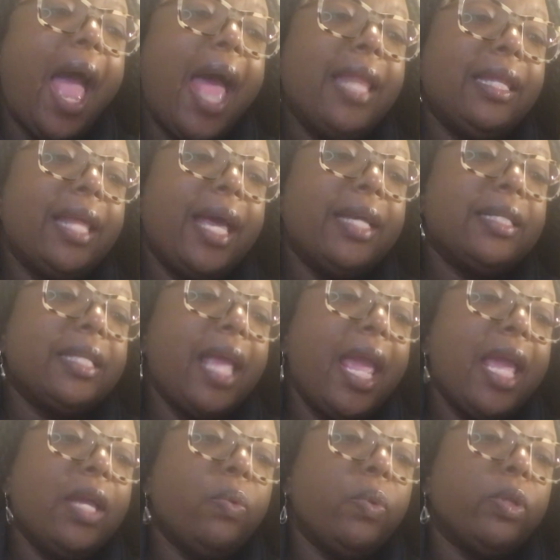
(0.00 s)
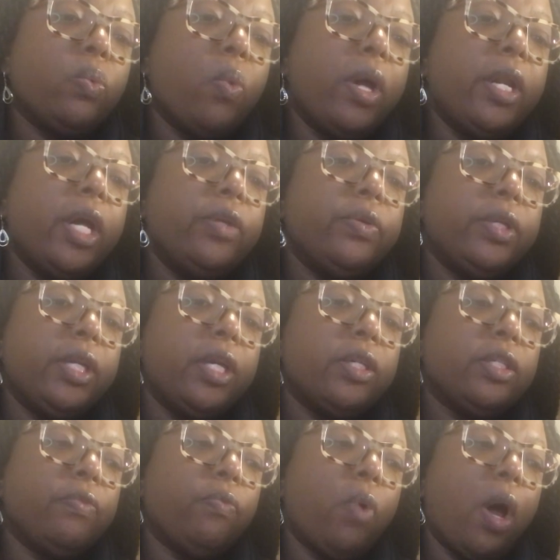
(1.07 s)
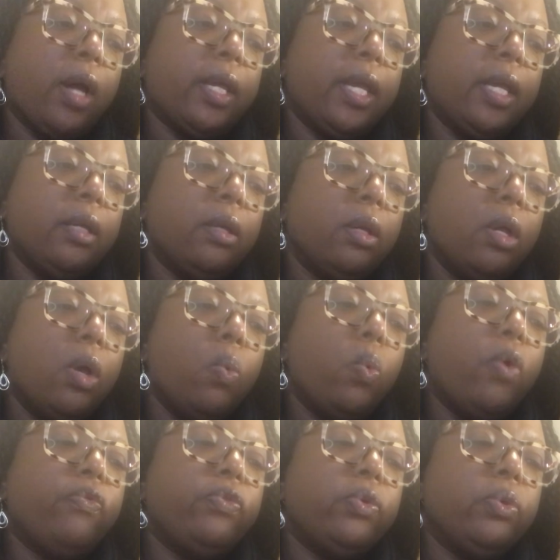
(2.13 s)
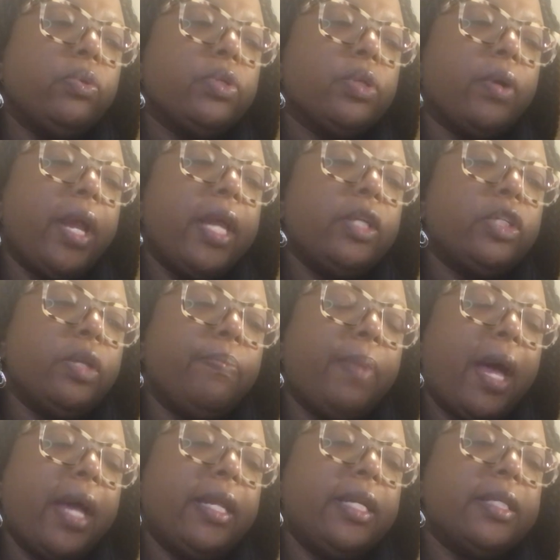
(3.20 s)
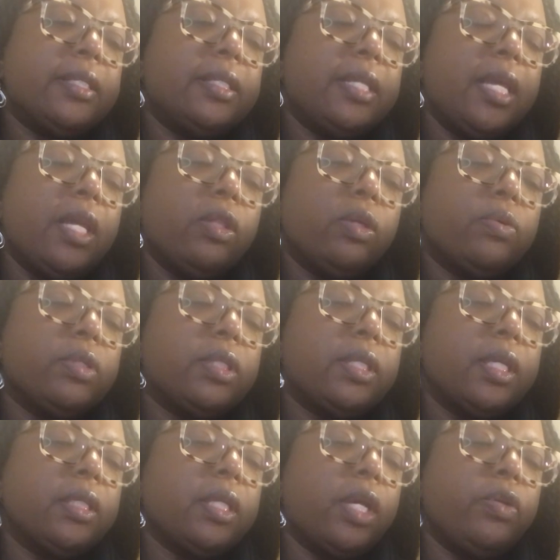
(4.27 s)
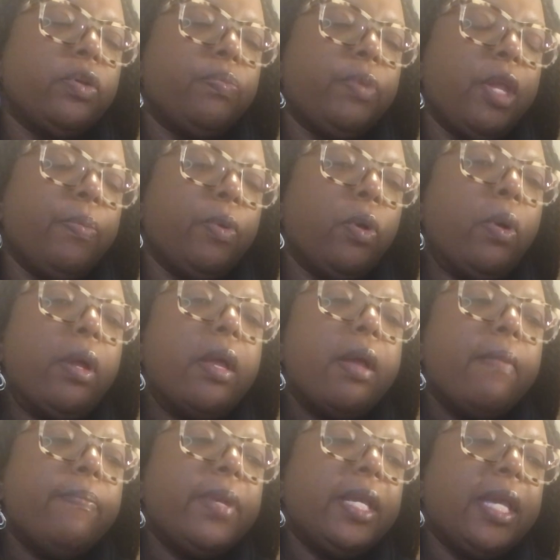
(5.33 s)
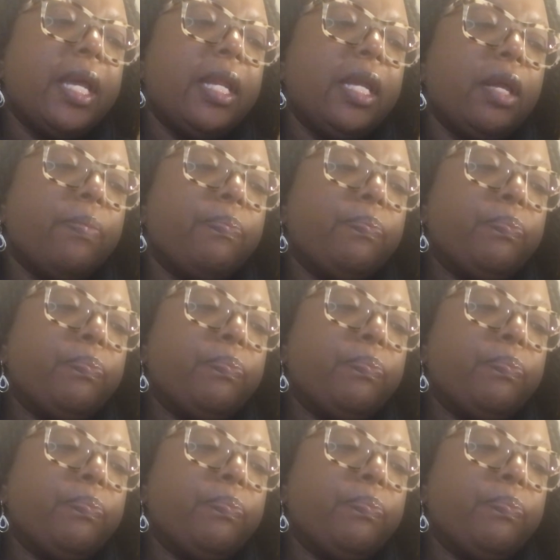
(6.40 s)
and legs ache with 100 years of walking, what fuels her ancient body is seeing those 600 people beginning a